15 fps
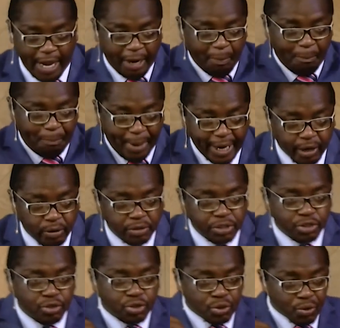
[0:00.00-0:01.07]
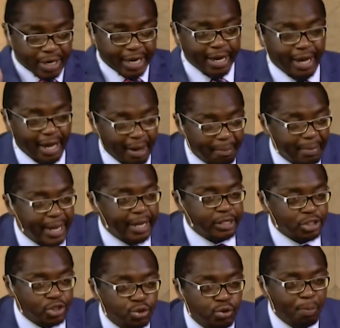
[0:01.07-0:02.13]
and beckoned you to come
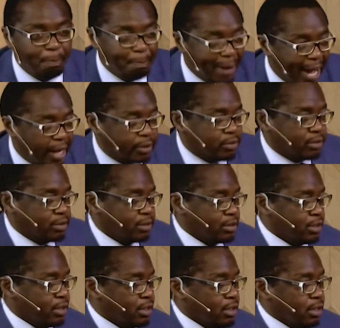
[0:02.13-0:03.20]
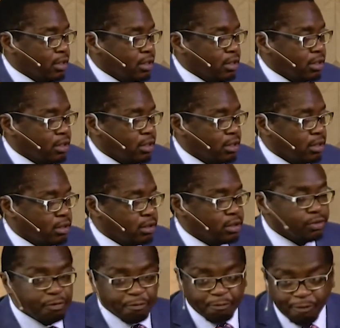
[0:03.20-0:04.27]
and do battle,
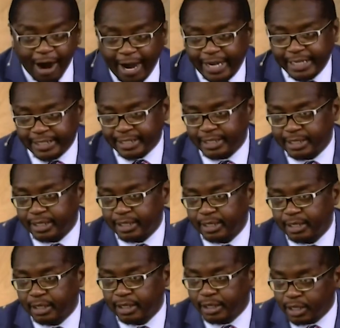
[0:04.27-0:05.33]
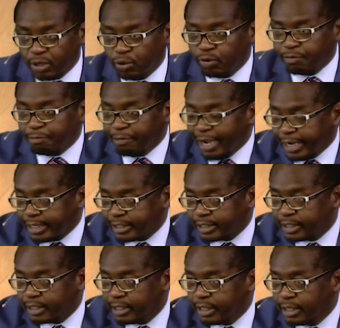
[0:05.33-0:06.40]
to fight the good fight
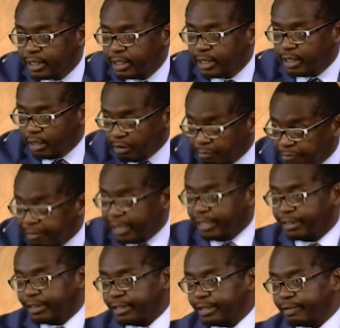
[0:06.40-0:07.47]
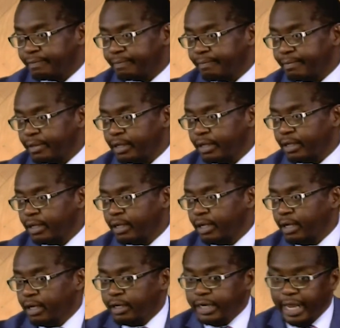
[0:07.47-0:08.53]
of faith.
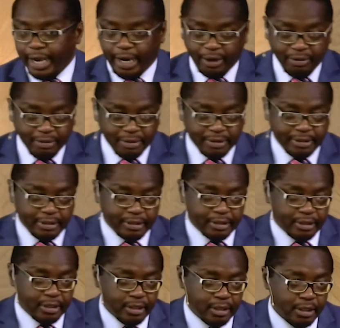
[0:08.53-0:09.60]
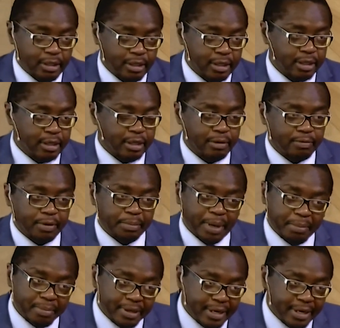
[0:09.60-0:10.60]
Now, remember